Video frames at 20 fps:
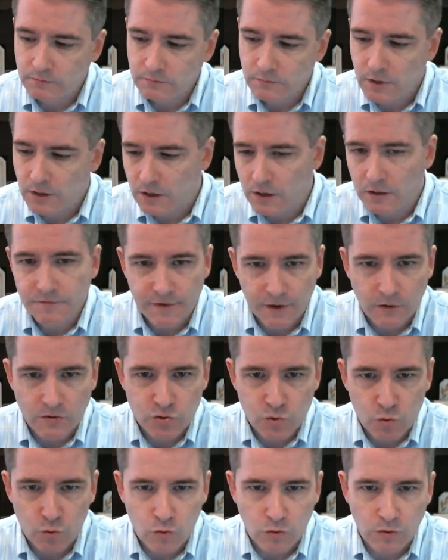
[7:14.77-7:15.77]
a fair
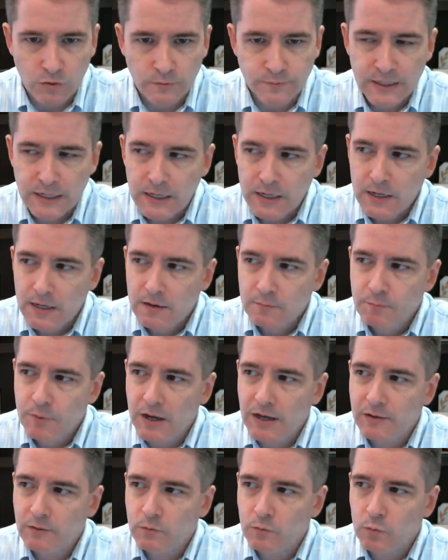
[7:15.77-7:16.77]
school,
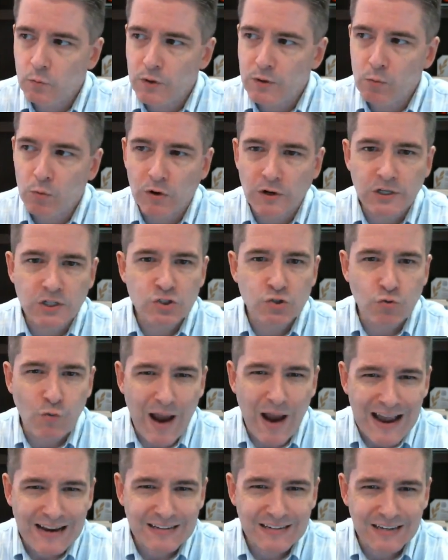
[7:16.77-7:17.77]
but we weren't
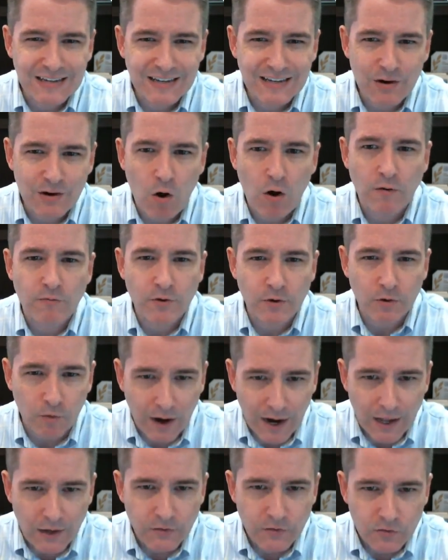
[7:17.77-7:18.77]
attracting Harvard
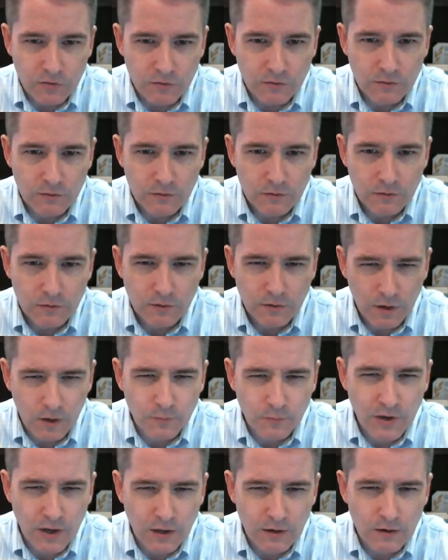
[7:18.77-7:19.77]
grads. You know
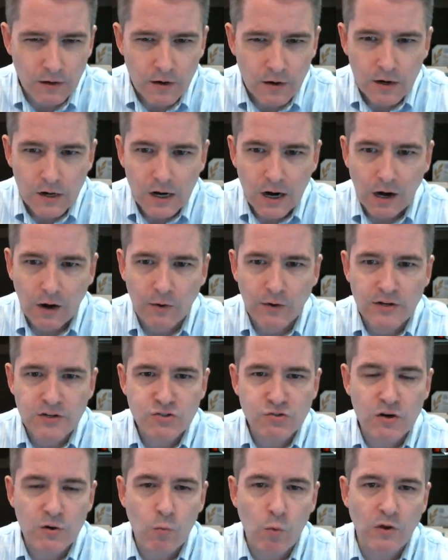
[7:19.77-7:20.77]
what I'm saying? Our
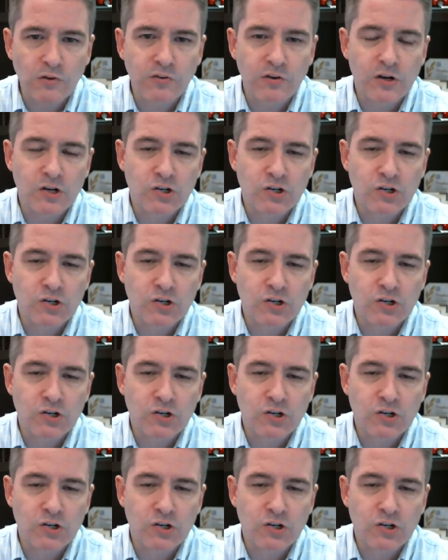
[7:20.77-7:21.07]
industry wasn't